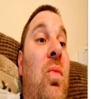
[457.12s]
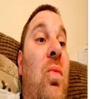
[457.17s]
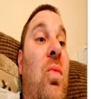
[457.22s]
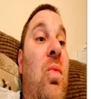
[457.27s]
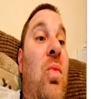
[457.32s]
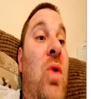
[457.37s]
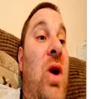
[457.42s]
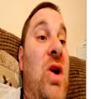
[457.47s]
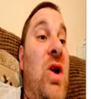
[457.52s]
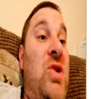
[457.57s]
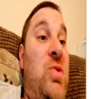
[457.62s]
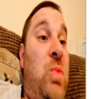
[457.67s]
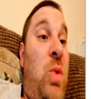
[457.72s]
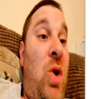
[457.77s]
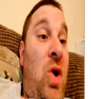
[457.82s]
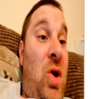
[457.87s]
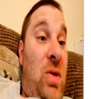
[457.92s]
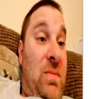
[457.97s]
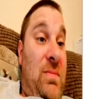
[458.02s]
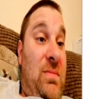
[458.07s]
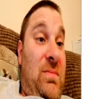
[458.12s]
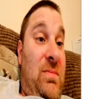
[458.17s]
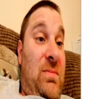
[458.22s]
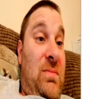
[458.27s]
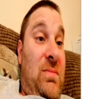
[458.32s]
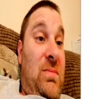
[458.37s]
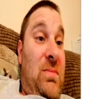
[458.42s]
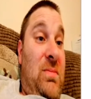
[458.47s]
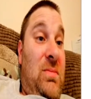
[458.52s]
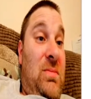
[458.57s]
what is what
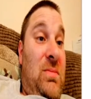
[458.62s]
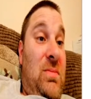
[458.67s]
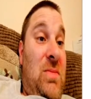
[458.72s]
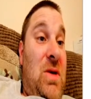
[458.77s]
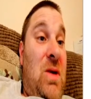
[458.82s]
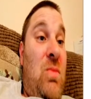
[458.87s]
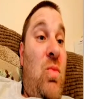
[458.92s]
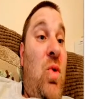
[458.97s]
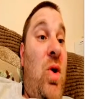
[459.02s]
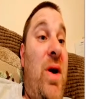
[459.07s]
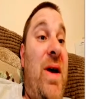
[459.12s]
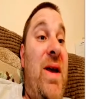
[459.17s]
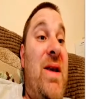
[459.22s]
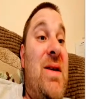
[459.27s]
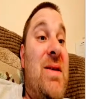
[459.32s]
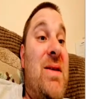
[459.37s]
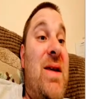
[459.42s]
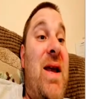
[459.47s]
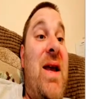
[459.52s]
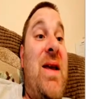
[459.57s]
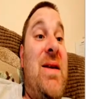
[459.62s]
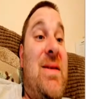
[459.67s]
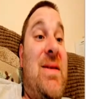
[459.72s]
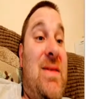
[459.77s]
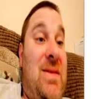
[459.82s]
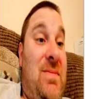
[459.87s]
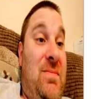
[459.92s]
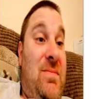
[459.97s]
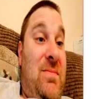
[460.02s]
and what is.